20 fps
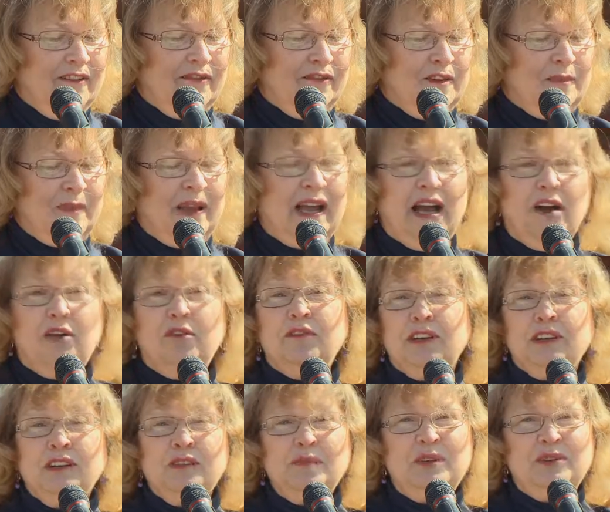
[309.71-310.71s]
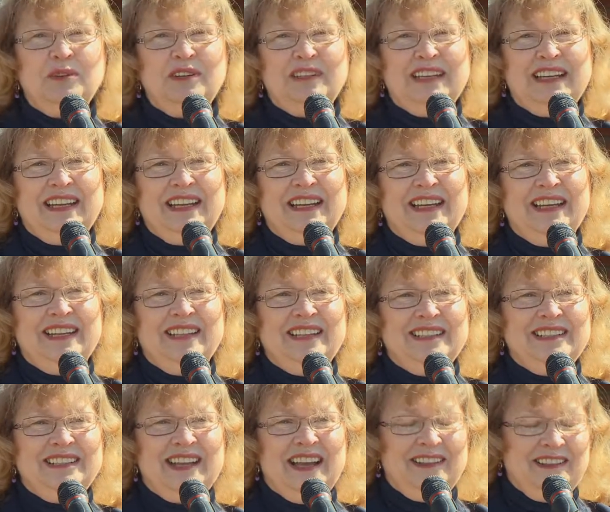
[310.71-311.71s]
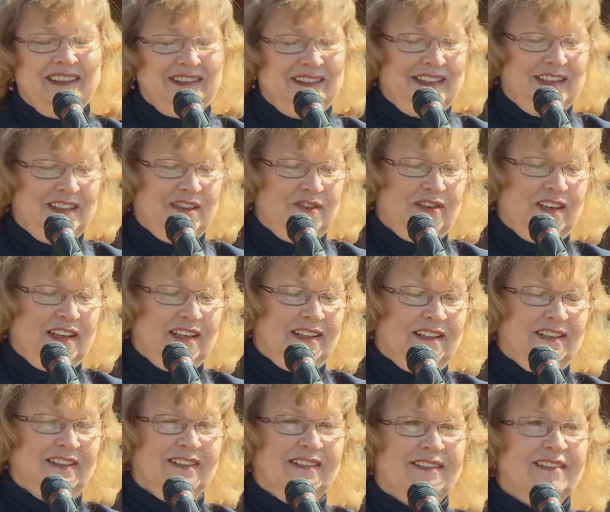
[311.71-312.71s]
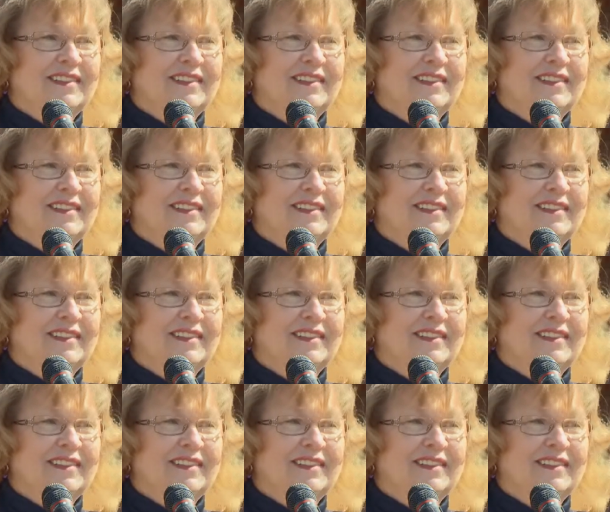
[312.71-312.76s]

from our community in the 10th District.